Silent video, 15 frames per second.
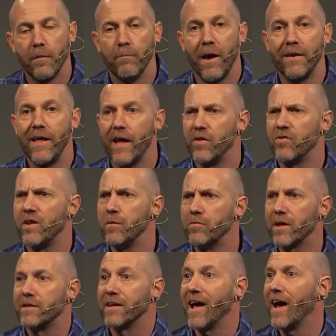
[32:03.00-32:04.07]
My dad seems
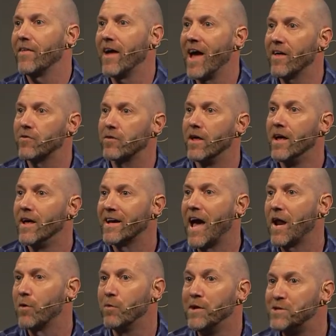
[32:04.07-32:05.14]
like the guy that has the
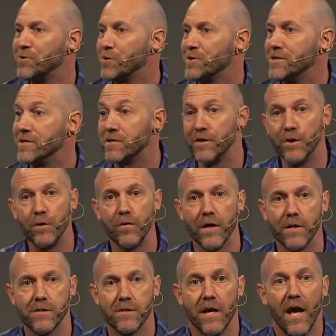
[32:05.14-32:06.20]
kind of resources to do
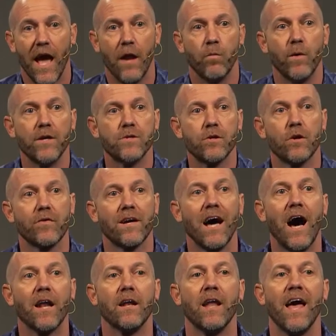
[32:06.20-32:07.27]
this. And we serve a
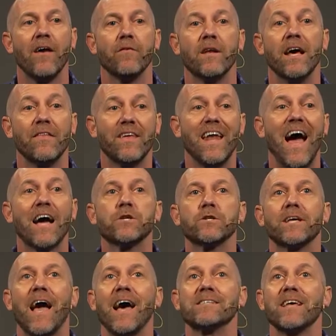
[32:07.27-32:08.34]
God in heaven that actually
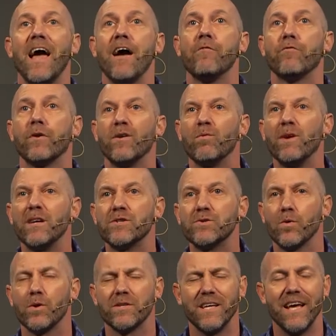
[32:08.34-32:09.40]
has every
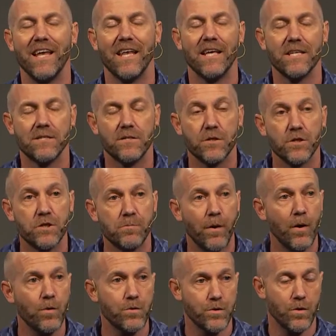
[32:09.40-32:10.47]
resource at his
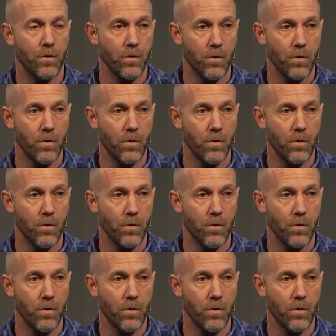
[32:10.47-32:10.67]
disposal.